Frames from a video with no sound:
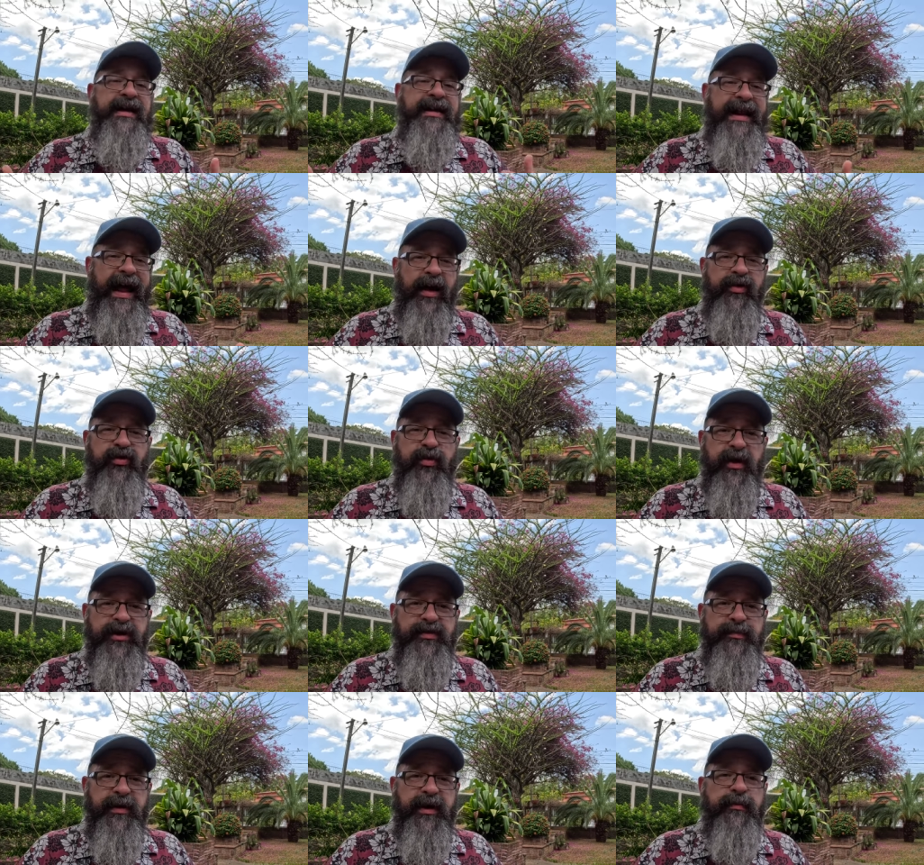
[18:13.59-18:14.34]
now the
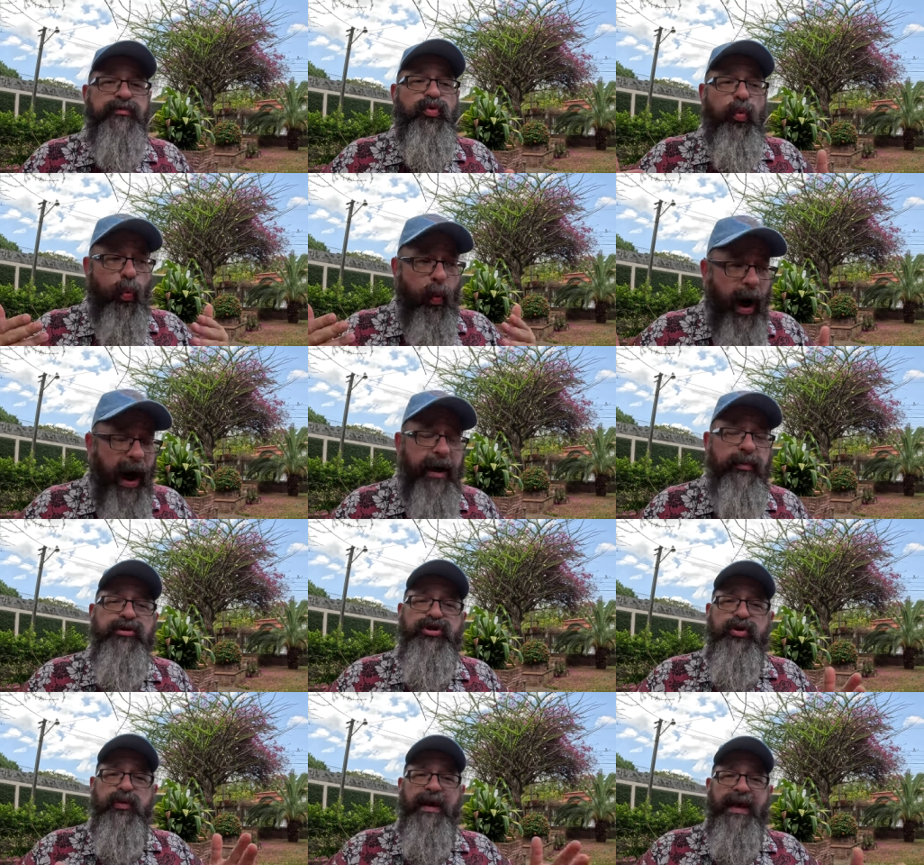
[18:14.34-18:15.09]
question becomes why
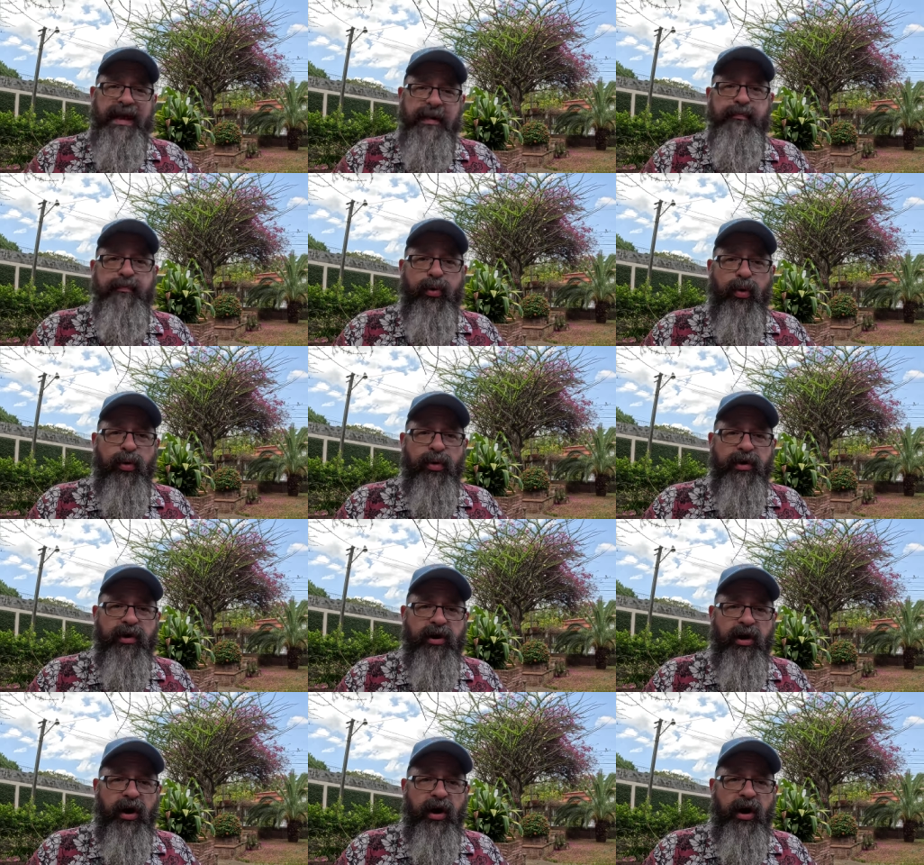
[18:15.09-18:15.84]
would you import
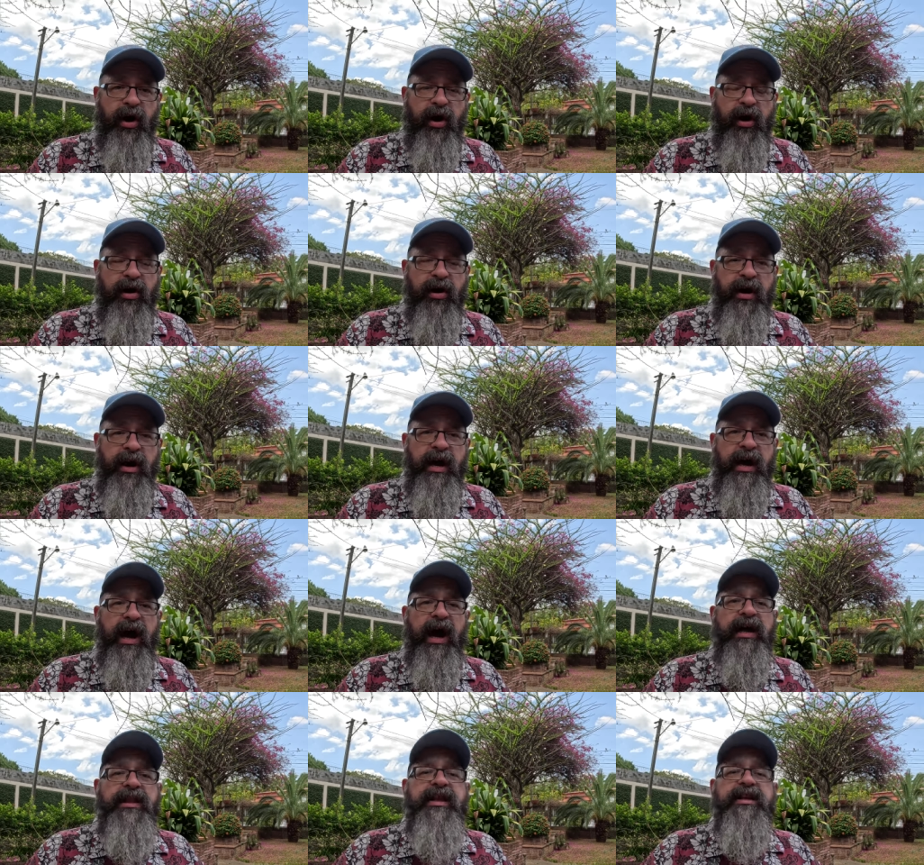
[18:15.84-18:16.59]
a car
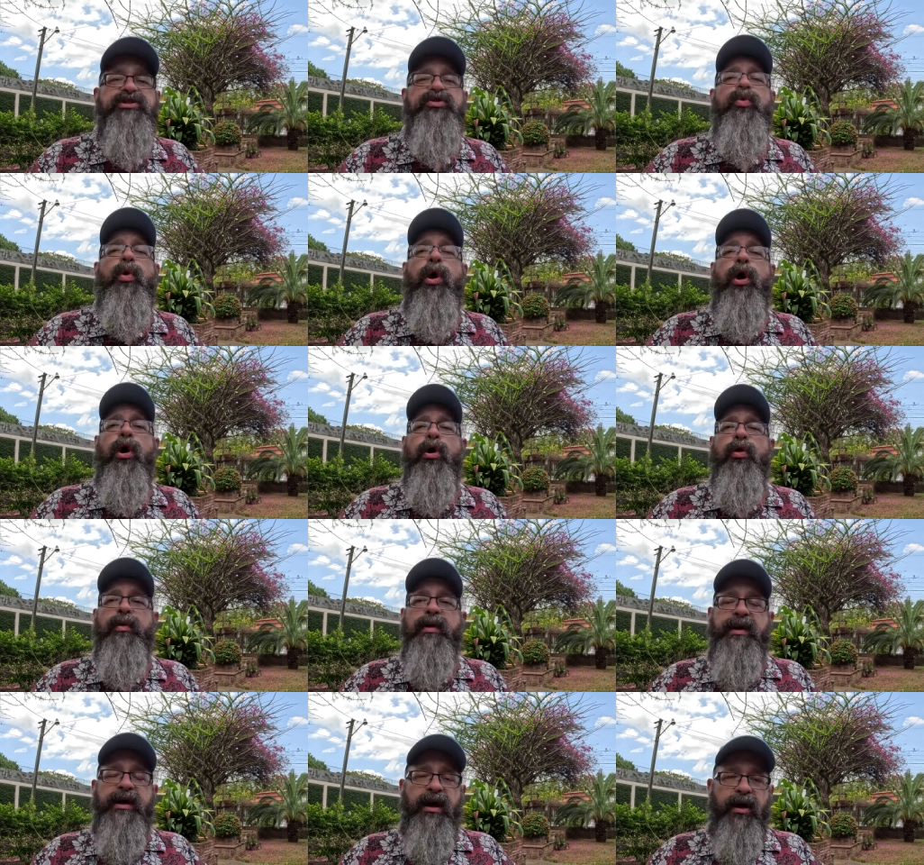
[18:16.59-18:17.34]
unless you
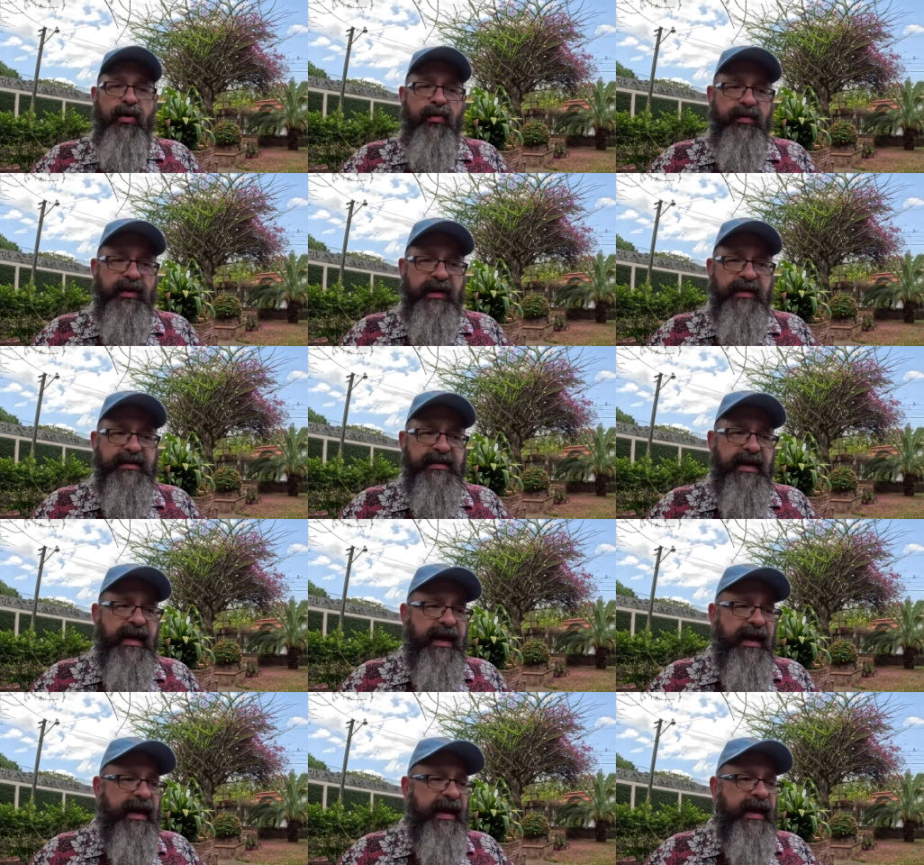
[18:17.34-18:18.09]
already own it
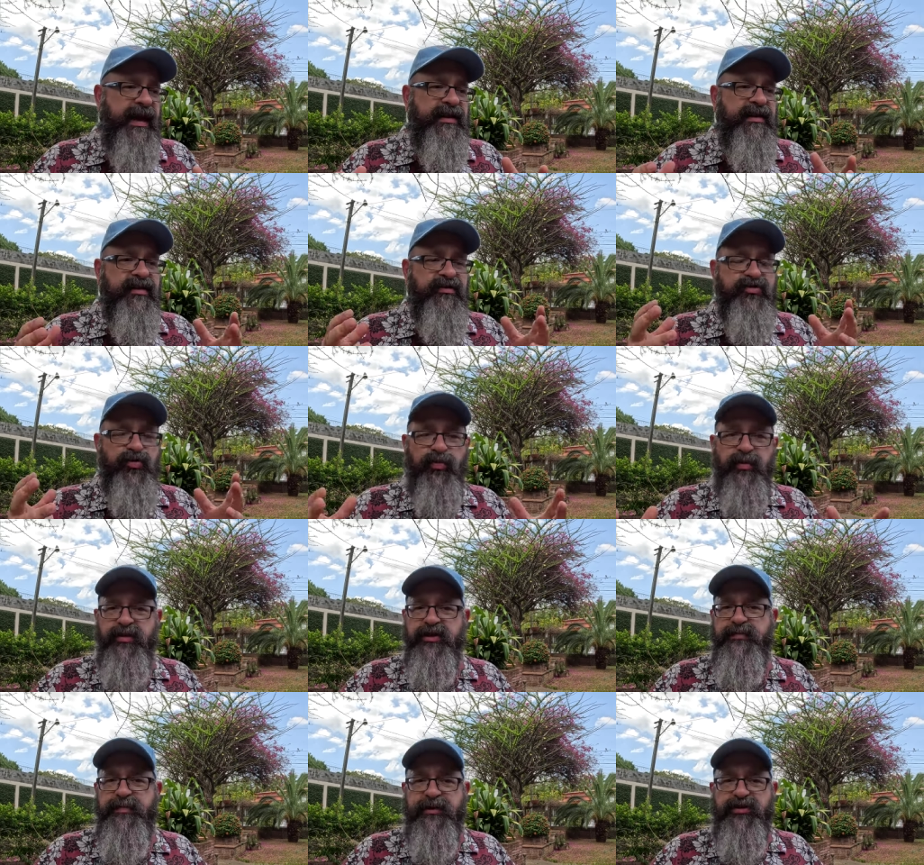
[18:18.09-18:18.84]
and there's a
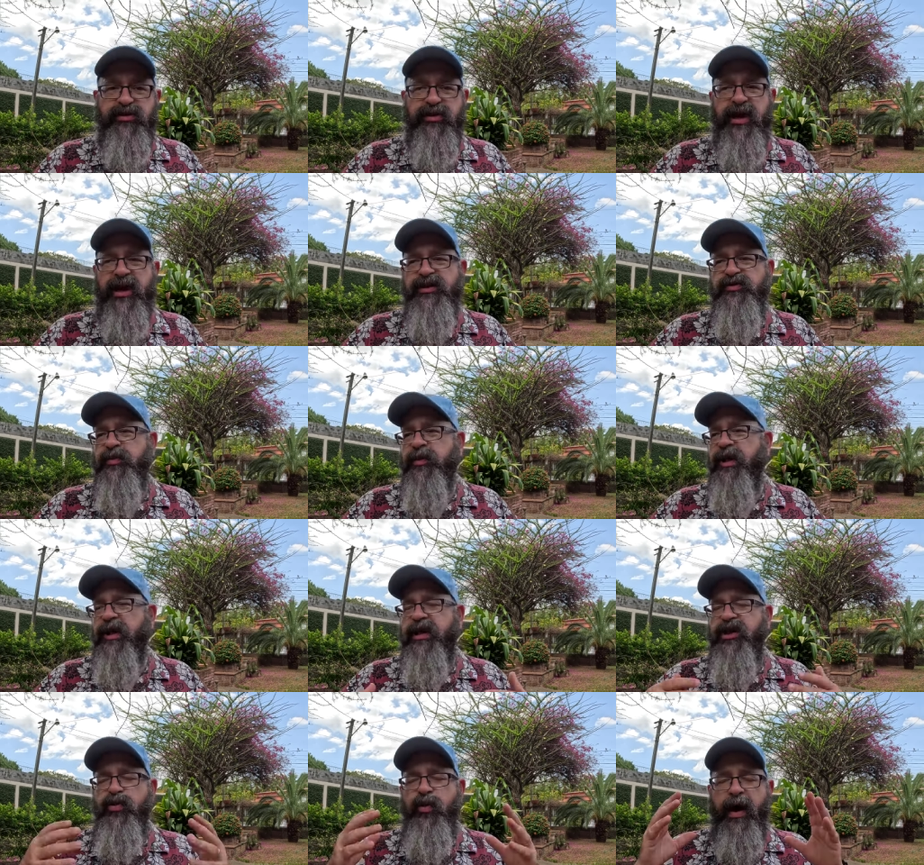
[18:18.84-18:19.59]
really special case where
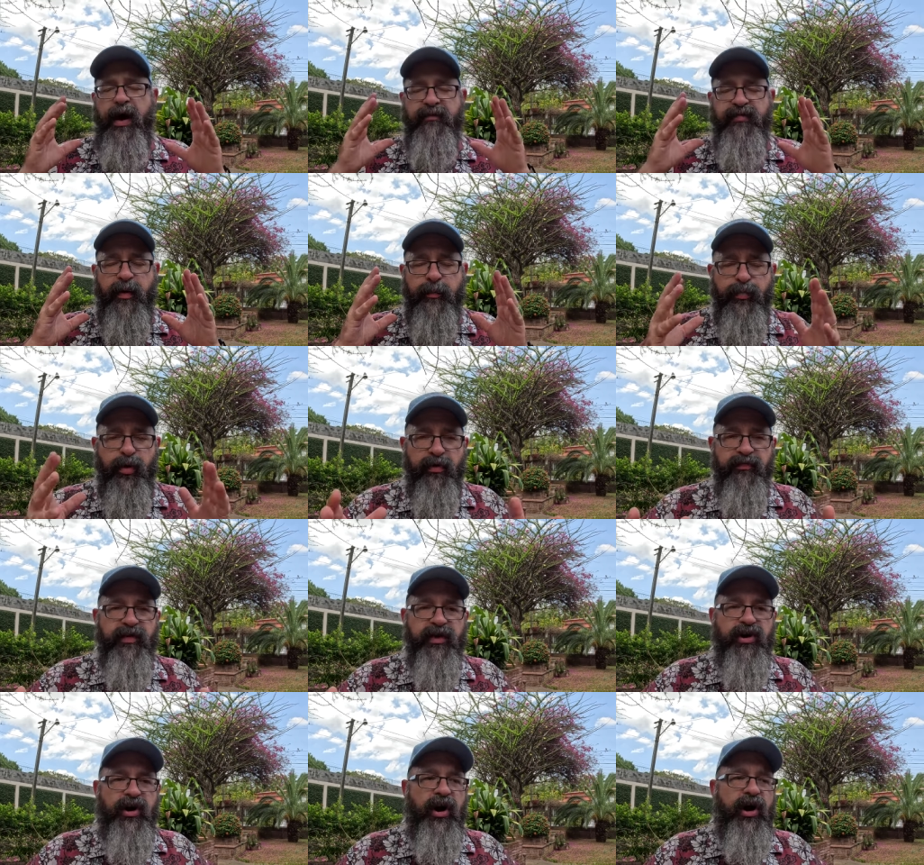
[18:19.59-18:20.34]
like you have the
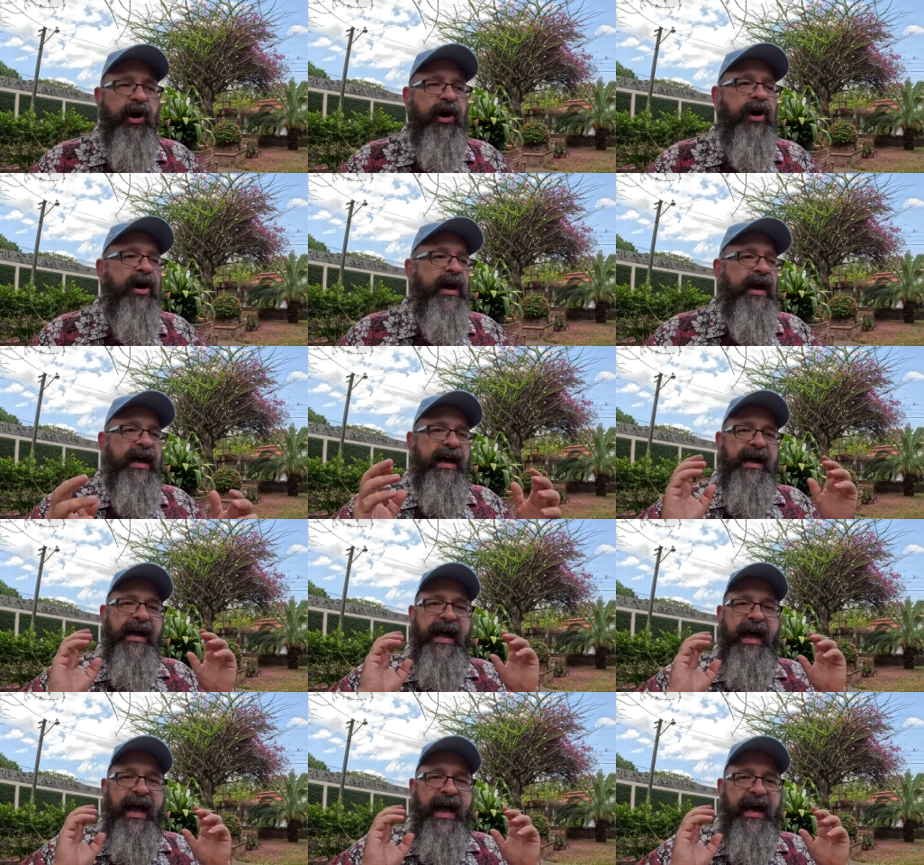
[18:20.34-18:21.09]
perfect car
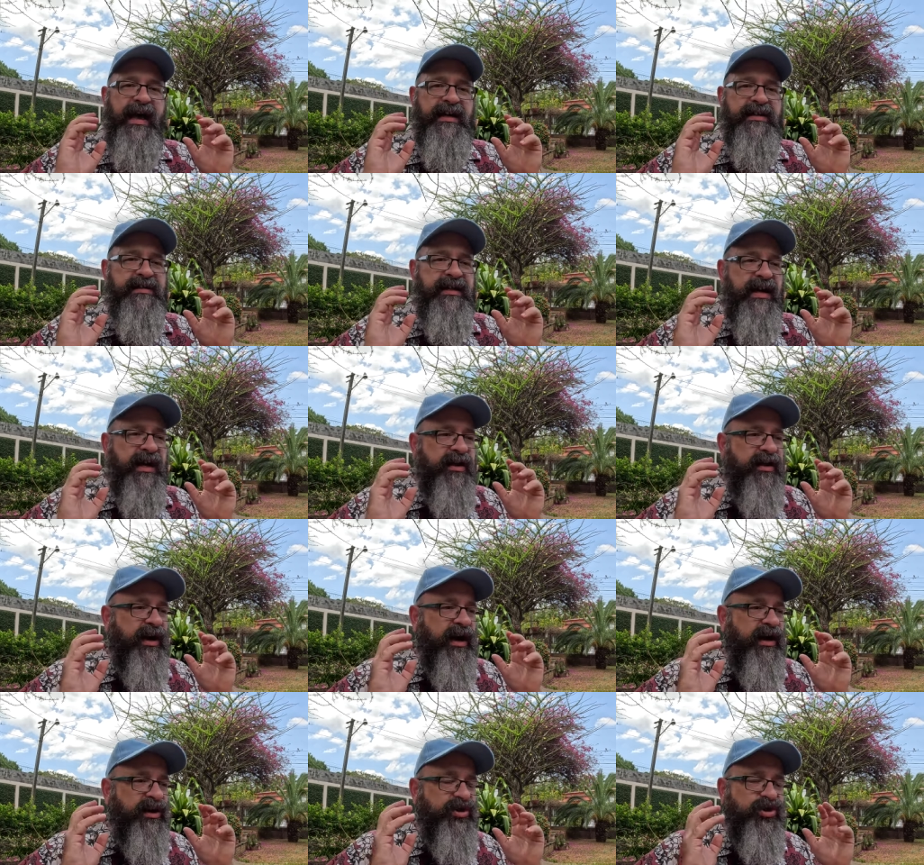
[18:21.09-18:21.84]
it has uh,